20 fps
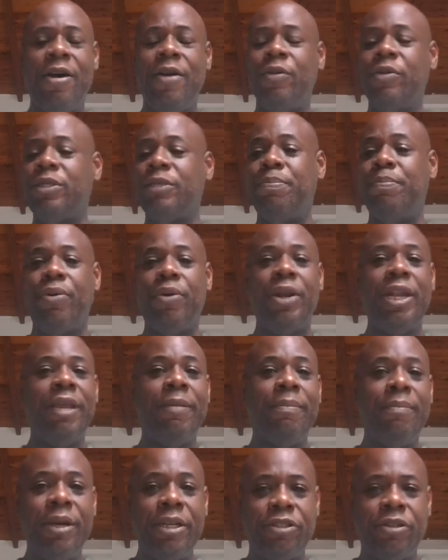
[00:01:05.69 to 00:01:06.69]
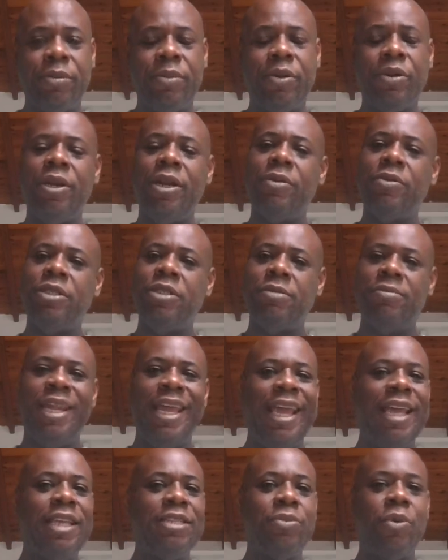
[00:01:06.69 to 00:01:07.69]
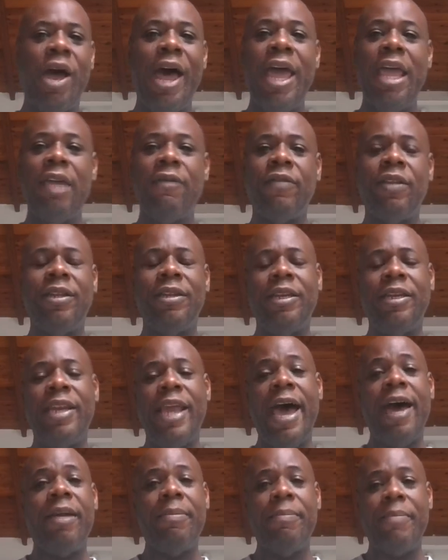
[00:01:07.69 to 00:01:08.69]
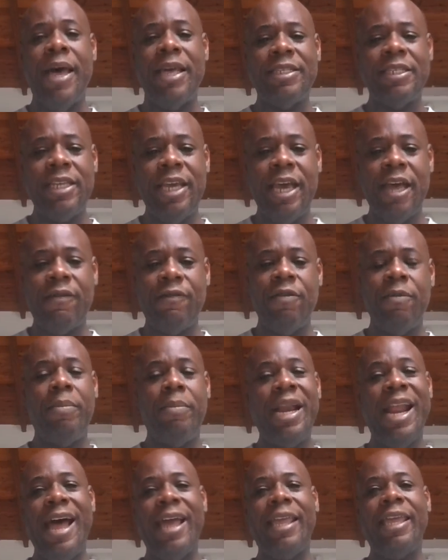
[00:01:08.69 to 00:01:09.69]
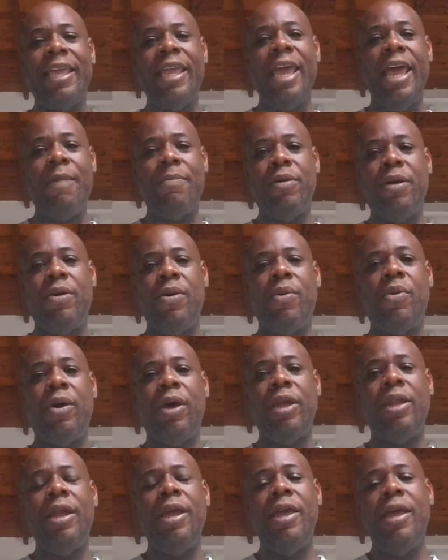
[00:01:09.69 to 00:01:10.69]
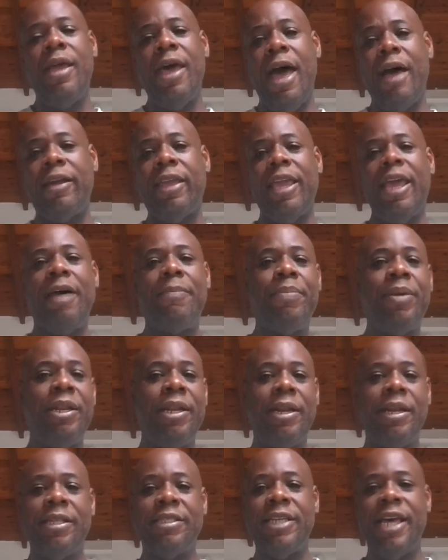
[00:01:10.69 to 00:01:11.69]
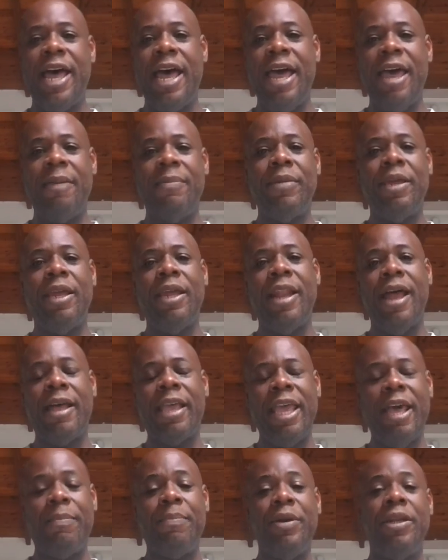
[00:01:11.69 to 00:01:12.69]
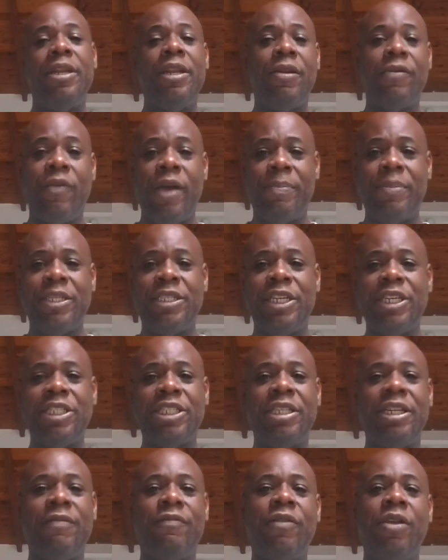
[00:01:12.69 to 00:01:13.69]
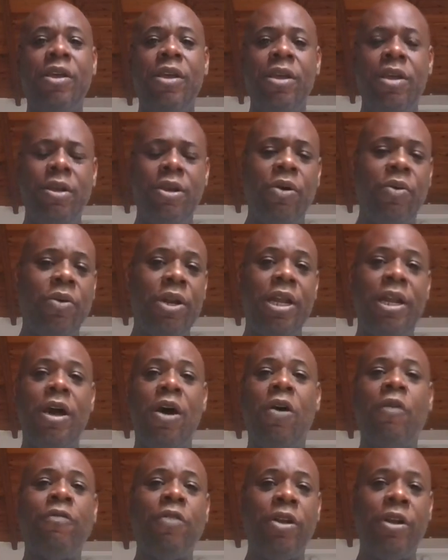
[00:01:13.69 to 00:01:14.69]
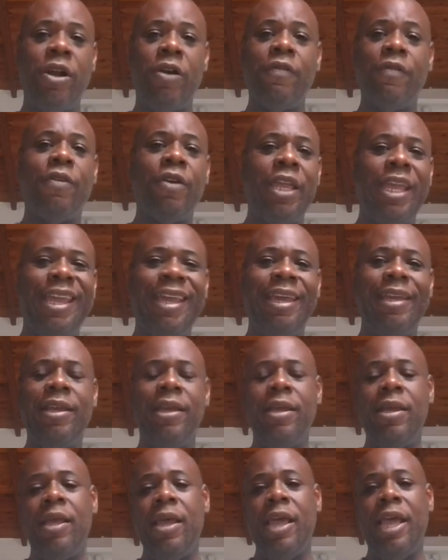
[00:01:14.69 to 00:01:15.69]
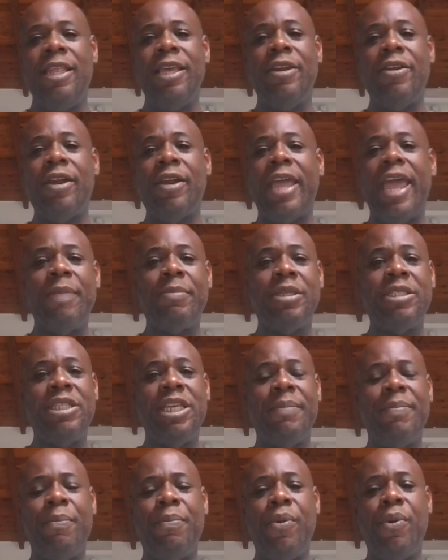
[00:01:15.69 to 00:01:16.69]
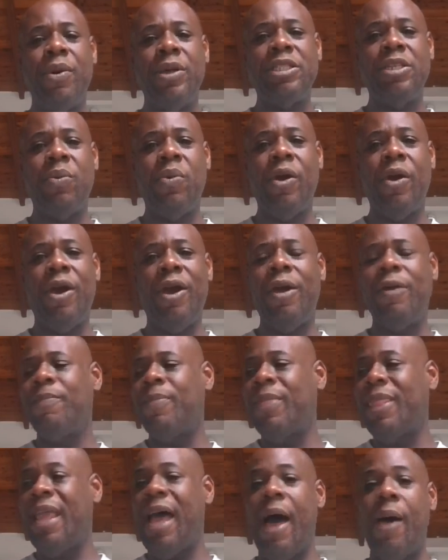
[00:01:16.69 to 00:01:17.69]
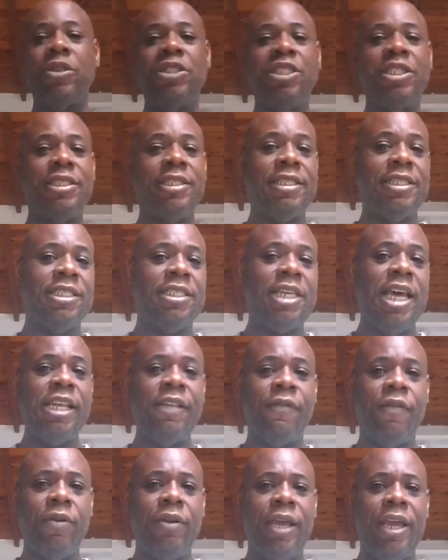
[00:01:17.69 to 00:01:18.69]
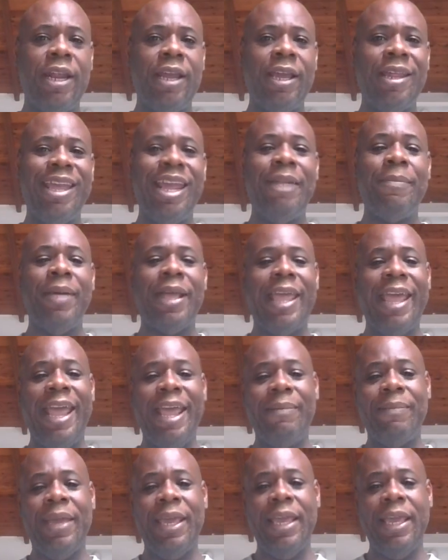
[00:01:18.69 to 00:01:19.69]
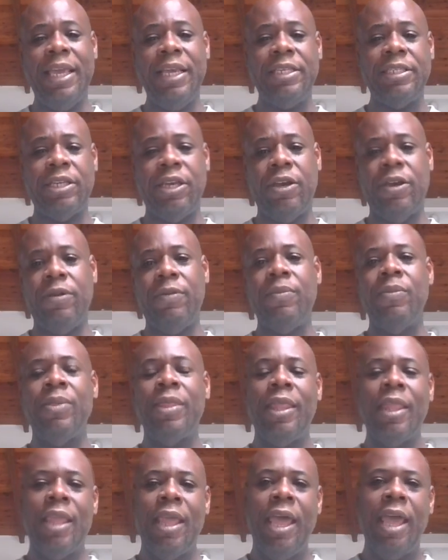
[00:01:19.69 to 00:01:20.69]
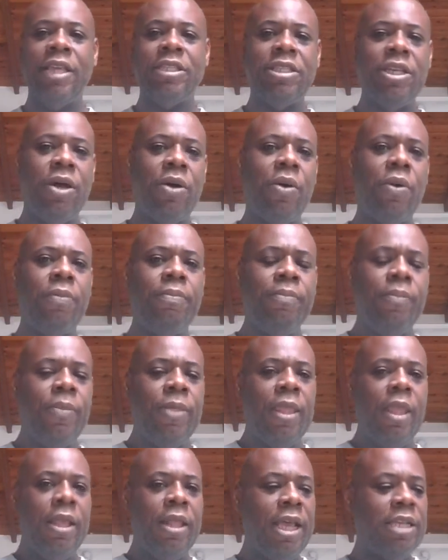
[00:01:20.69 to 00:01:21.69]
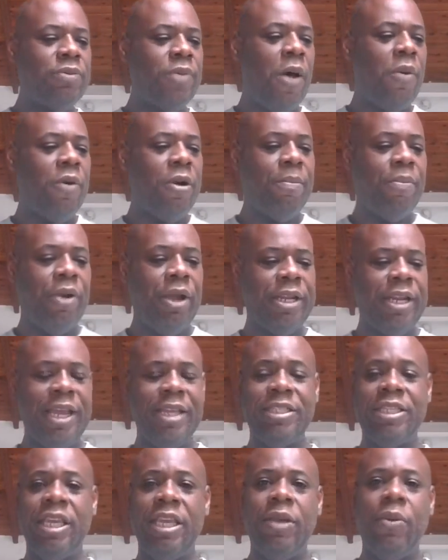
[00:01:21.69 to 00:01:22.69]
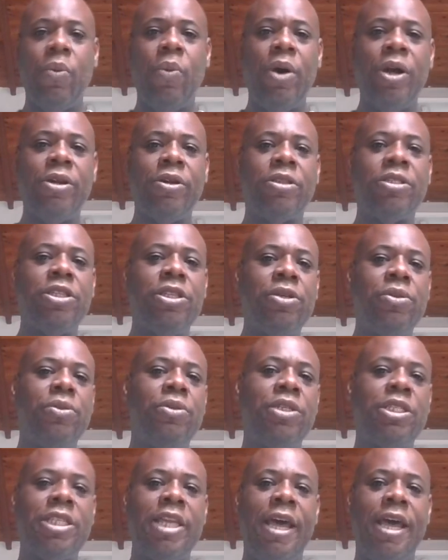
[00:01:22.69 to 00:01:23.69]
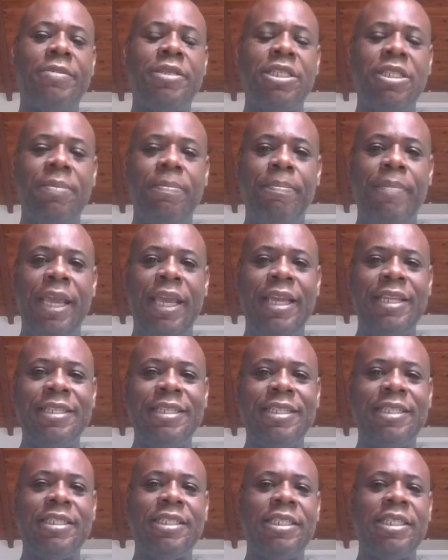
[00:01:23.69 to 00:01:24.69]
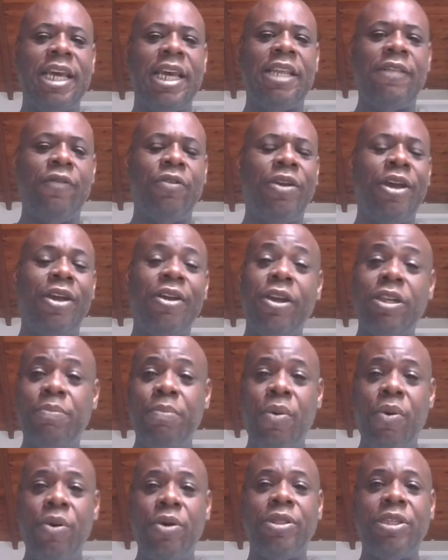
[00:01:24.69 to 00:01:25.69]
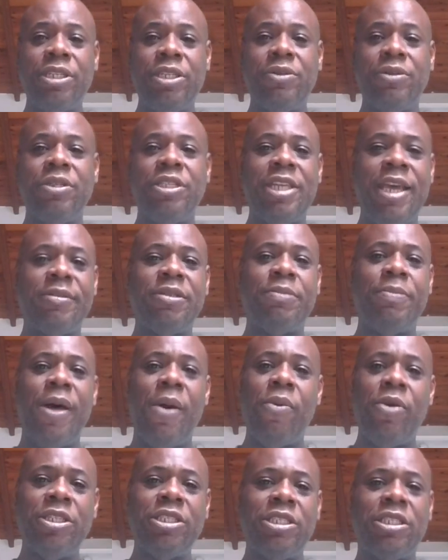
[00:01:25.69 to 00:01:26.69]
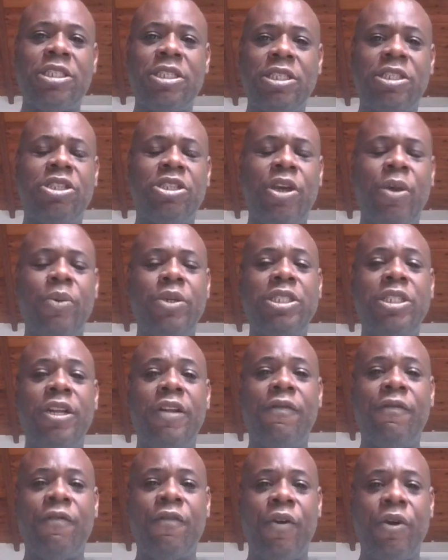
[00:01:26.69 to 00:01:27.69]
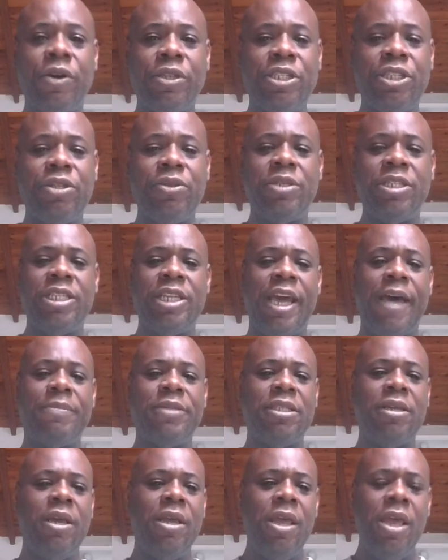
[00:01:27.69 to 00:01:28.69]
It was pretty miserable. And there was some days where I even doubted myself. But I kept going. I kept putting in the time and I kept putting in the repetition of doing it over and over again. And then there came a tipping point to where I was just successful at it and it became easier. And so that's why I want to break down to you what are two steps to being successful. Now there's more than two steps, but I want to just share with you the first two steps.